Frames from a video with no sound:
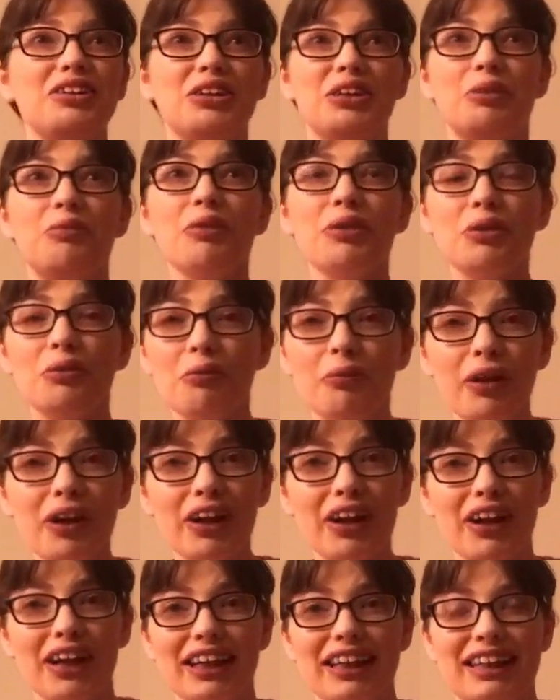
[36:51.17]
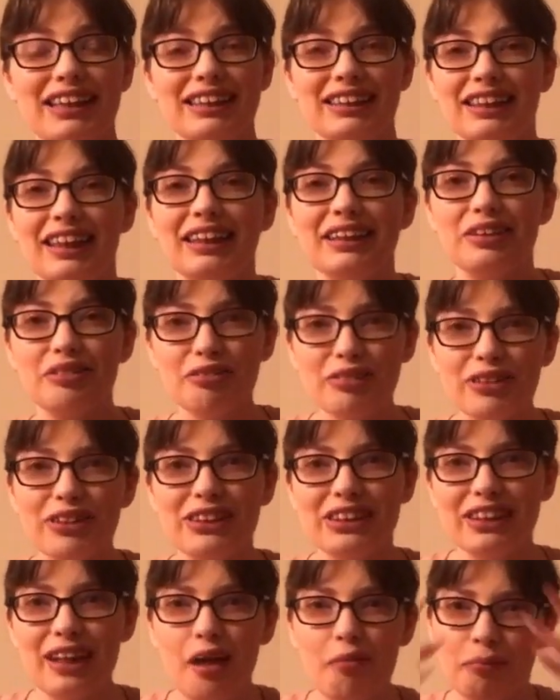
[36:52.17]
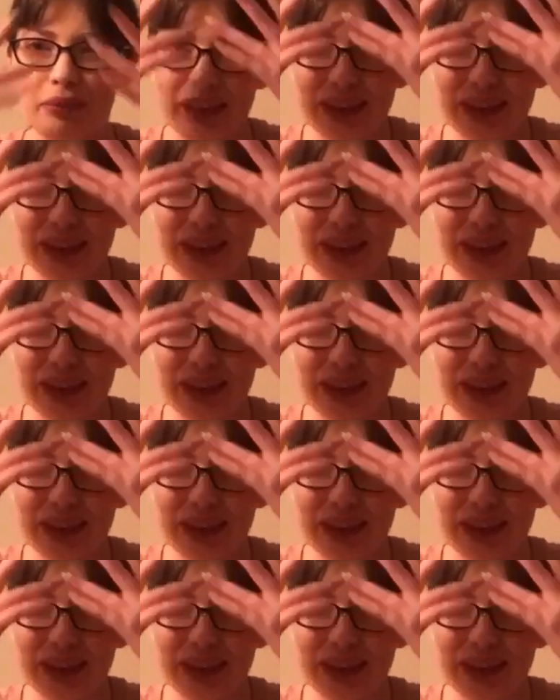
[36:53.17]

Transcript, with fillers: doing the work is like the first step,